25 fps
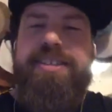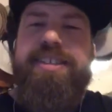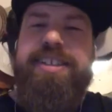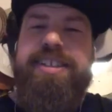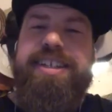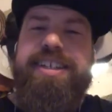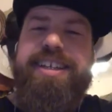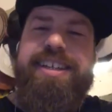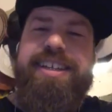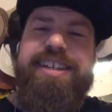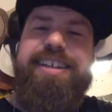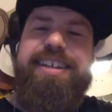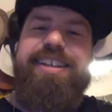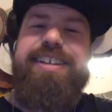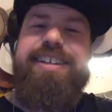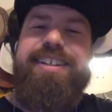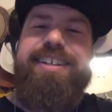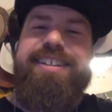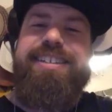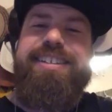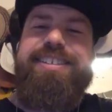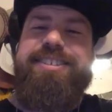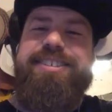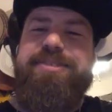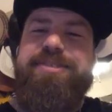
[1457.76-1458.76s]

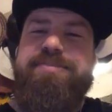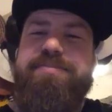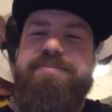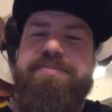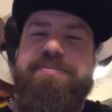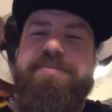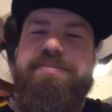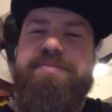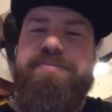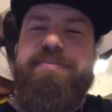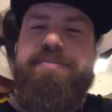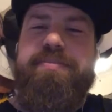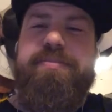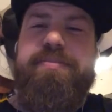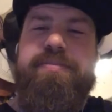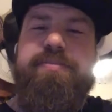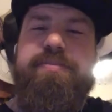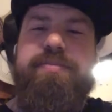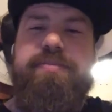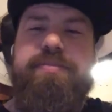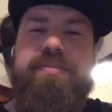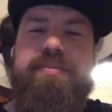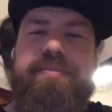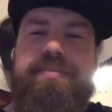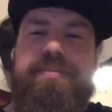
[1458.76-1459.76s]

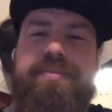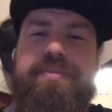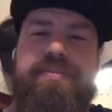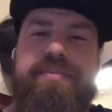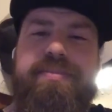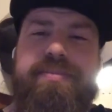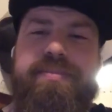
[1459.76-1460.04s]
No one is speaking in this clip.